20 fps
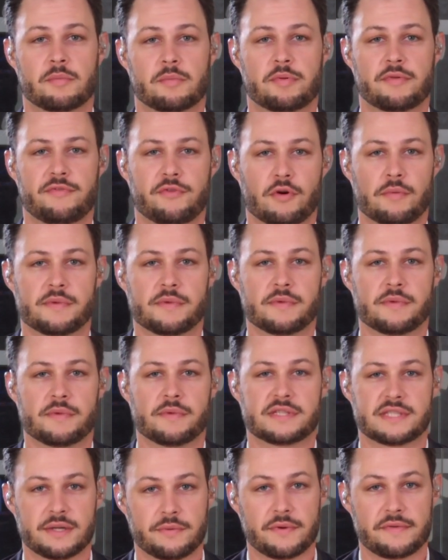the performance
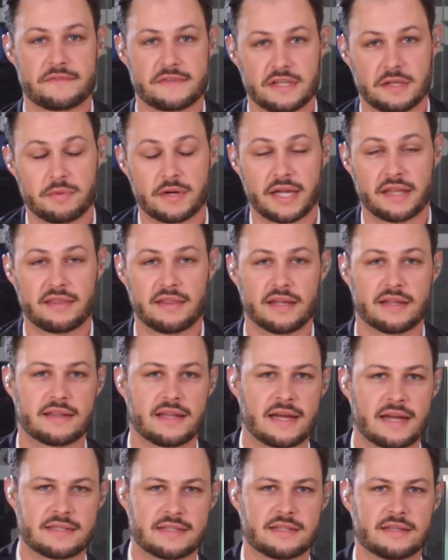that we've seen, but I think
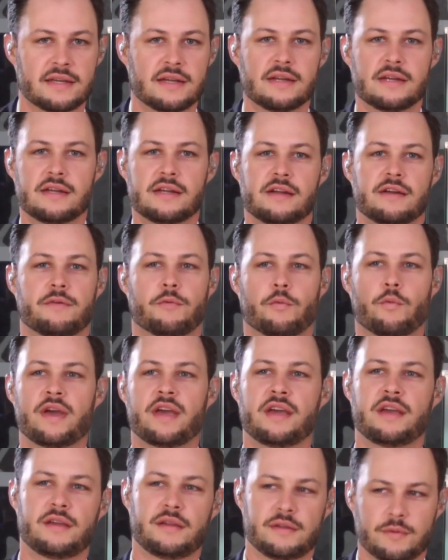that's
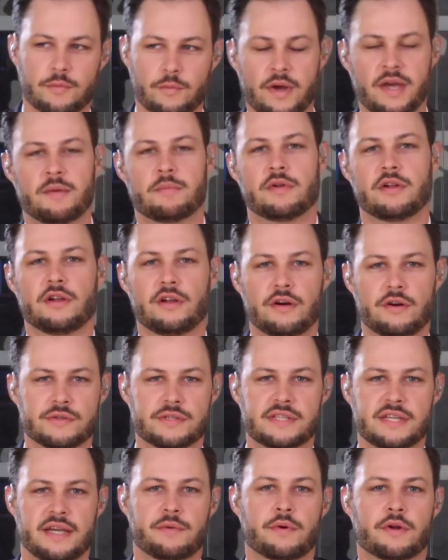way below,
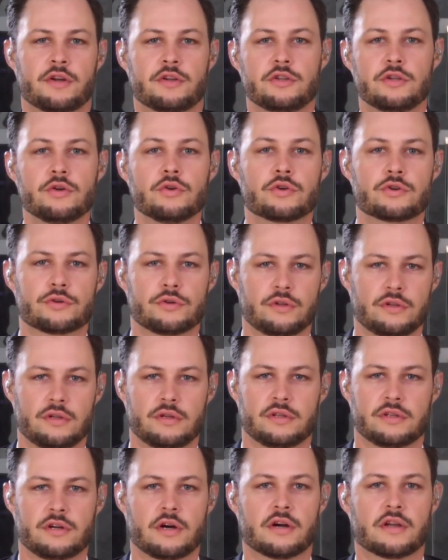say, what a
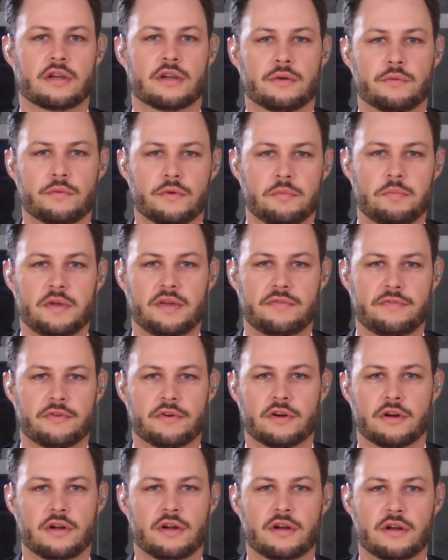neutral target would be
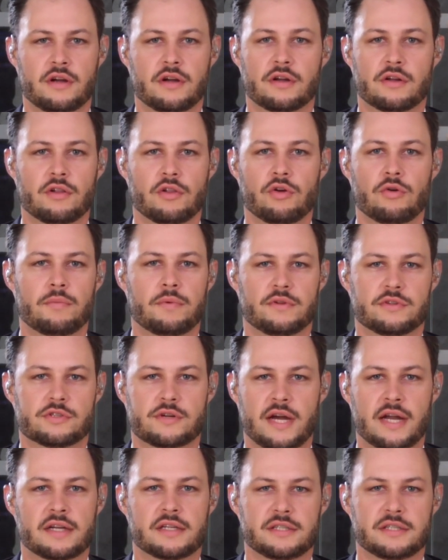for a global
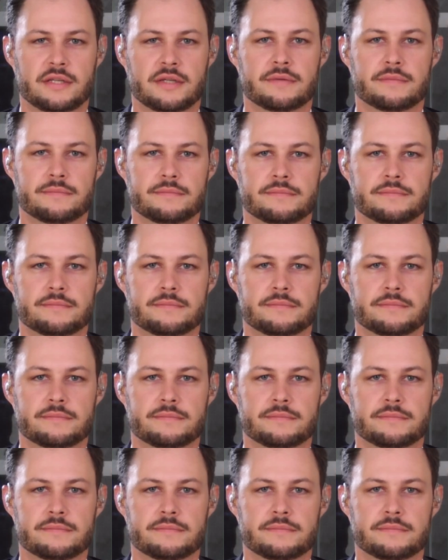strategy.